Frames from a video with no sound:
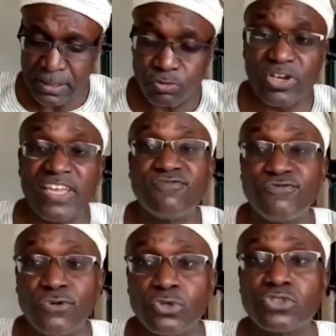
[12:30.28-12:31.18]

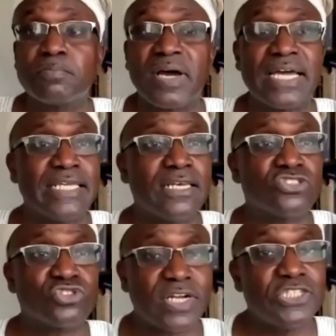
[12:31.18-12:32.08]
reinforced by the
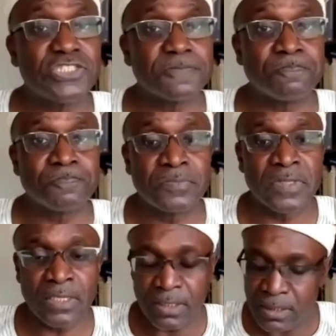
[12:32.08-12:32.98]
illustration
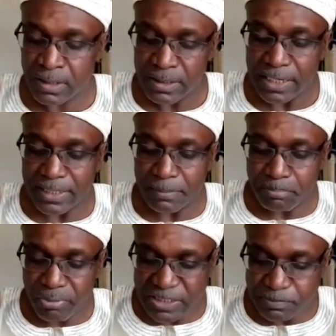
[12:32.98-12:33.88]
that the
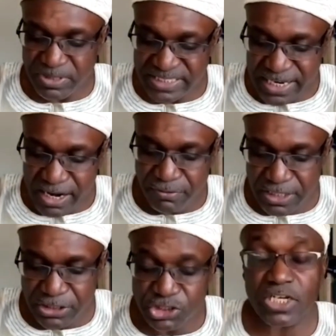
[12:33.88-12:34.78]

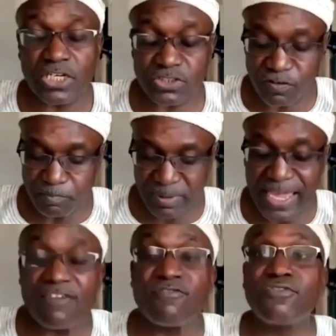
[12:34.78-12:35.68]
Presbyterian Church of
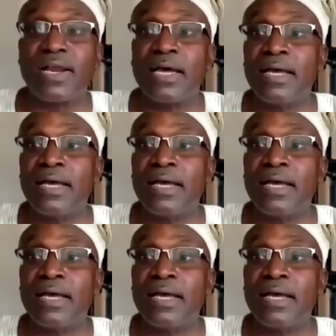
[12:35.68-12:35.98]
Biafra